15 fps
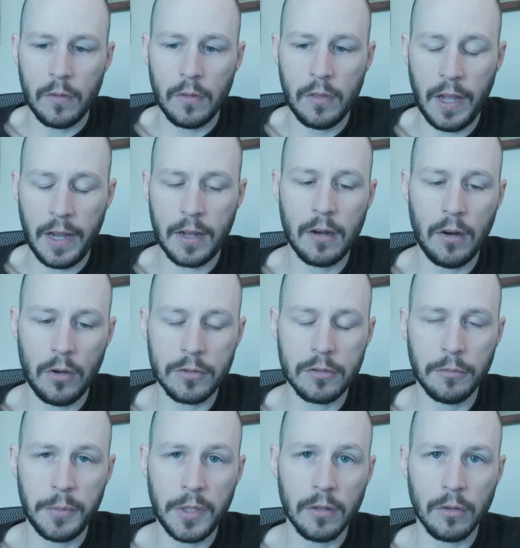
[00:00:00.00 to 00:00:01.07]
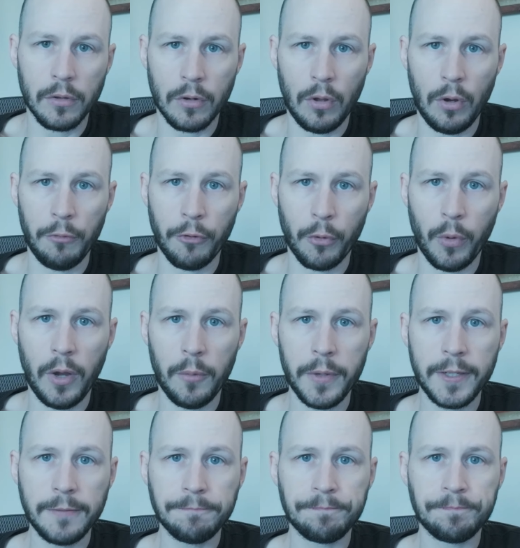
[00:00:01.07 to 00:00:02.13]
that can also be a little
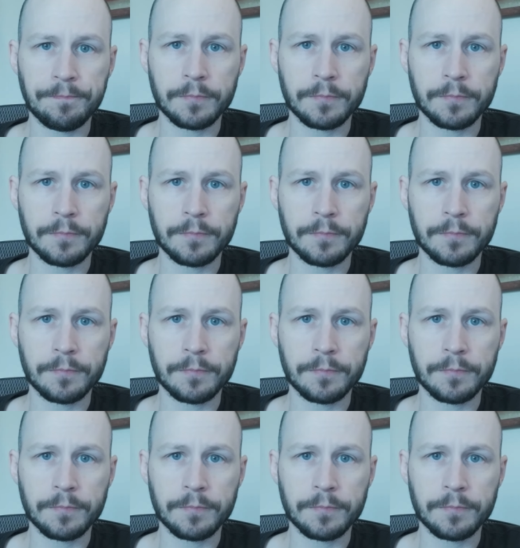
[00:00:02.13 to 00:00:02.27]
overwhelming.